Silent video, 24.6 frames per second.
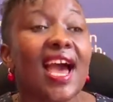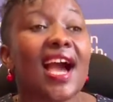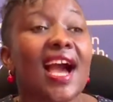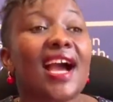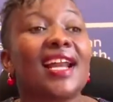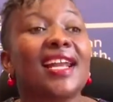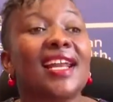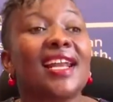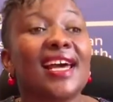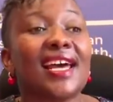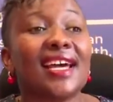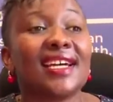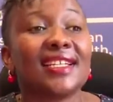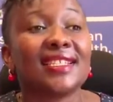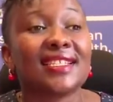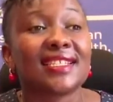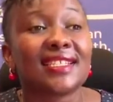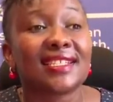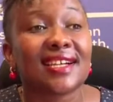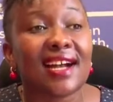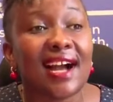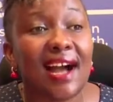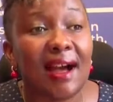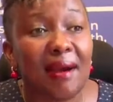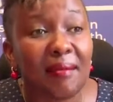Clients
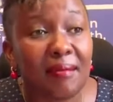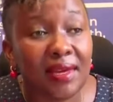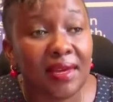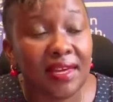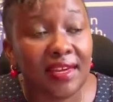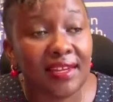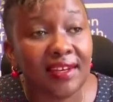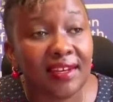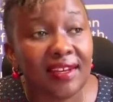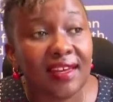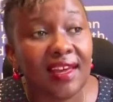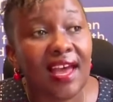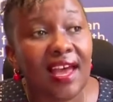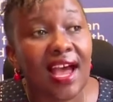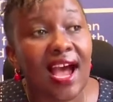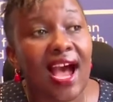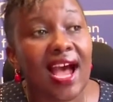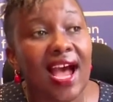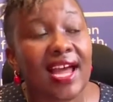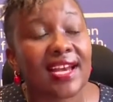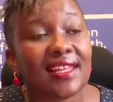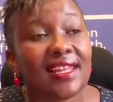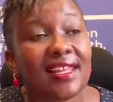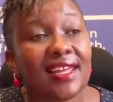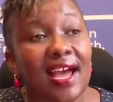come in
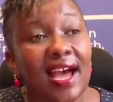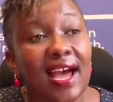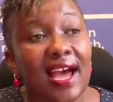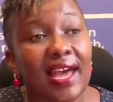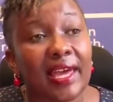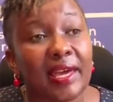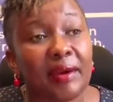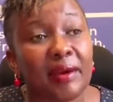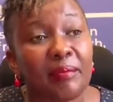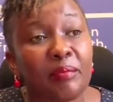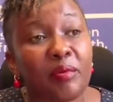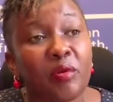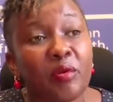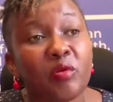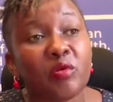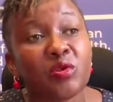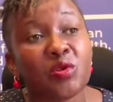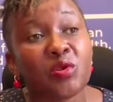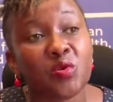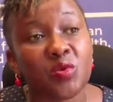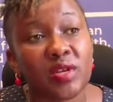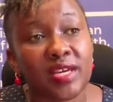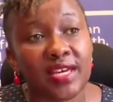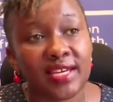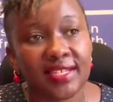and they are able
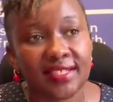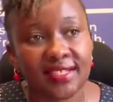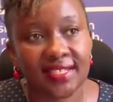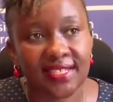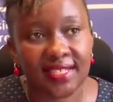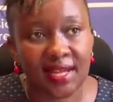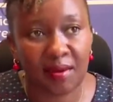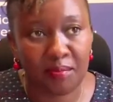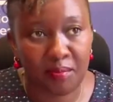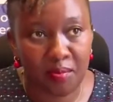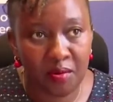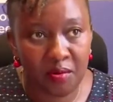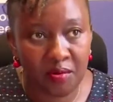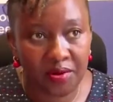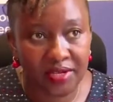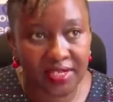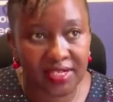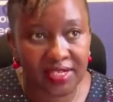to get support.